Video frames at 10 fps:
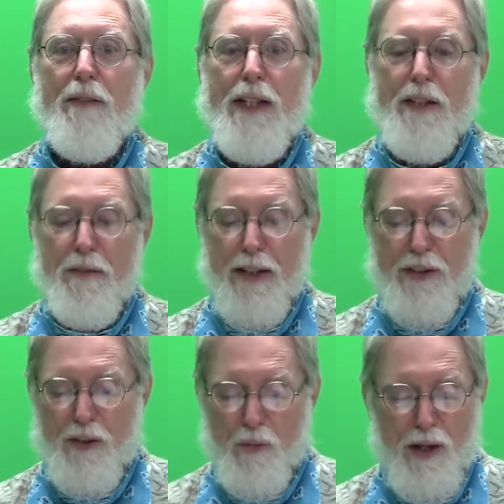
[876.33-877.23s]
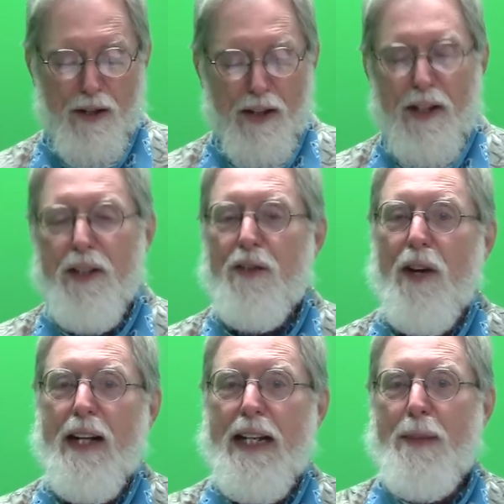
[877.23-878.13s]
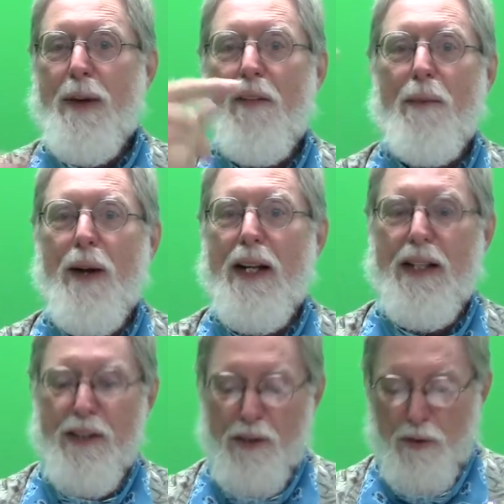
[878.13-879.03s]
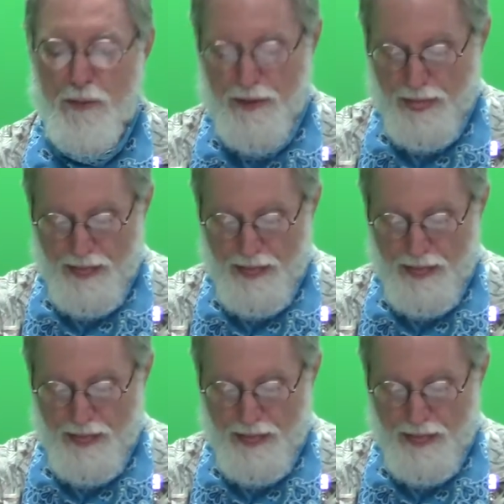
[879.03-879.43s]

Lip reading: face-to-face as well, trying to keep everybody in the loop.